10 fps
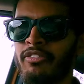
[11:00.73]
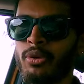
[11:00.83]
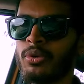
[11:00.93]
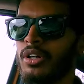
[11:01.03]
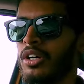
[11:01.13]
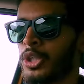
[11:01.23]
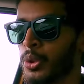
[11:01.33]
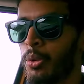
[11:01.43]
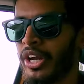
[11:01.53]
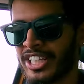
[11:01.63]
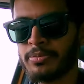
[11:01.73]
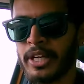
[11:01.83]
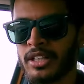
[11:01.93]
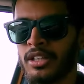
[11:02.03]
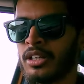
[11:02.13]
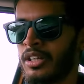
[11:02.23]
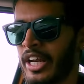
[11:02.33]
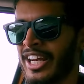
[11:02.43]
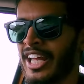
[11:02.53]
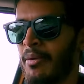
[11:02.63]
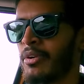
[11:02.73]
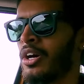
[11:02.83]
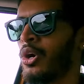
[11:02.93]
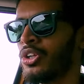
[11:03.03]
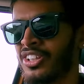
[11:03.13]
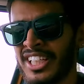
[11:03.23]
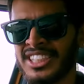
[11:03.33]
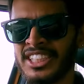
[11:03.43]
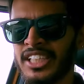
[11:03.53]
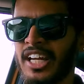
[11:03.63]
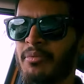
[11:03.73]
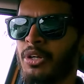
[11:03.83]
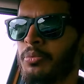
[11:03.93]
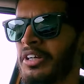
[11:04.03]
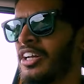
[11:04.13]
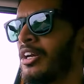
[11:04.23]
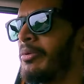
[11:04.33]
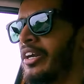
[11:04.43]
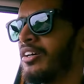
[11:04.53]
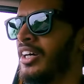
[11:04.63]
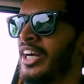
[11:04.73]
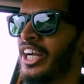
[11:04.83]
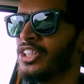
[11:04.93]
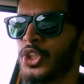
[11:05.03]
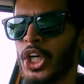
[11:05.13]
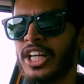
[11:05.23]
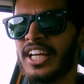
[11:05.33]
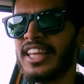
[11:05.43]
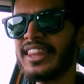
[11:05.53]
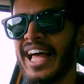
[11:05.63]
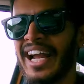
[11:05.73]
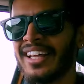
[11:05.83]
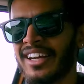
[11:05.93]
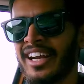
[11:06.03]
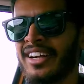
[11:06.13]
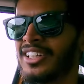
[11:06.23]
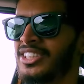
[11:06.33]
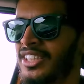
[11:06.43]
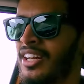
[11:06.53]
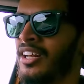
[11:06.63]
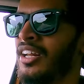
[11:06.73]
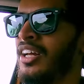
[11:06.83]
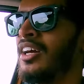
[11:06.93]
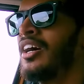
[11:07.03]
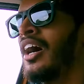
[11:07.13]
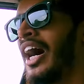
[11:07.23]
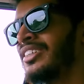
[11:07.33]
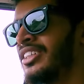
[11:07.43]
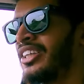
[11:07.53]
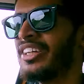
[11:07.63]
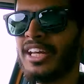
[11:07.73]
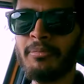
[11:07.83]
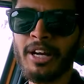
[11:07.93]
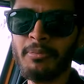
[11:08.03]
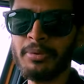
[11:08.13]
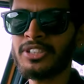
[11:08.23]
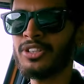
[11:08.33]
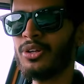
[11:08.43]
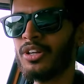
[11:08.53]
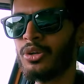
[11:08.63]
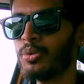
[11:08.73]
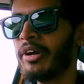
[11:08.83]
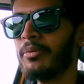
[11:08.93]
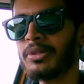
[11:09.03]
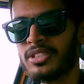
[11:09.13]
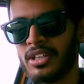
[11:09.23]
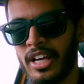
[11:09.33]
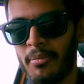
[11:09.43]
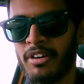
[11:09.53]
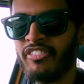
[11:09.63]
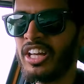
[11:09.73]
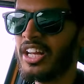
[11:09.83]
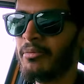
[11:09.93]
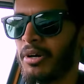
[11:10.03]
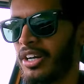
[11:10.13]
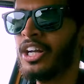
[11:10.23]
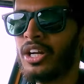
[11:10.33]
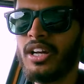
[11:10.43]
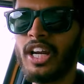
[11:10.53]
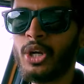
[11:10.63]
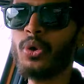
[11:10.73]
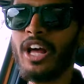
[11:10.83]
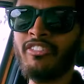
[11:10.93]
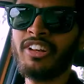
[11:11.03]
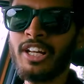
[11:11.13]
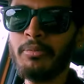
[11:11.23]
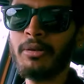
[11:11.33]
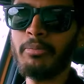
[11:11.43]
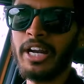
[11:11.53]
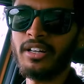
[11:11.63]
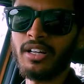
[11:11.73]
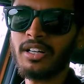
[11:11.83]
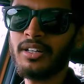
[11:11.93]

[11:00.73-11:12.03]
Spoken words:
view, you would expect the rear camera or the 360 camera to be a little better. It is not really that great. It still has the 3 megapixel or the 2 megapixel camera feeling, but it could have really been better.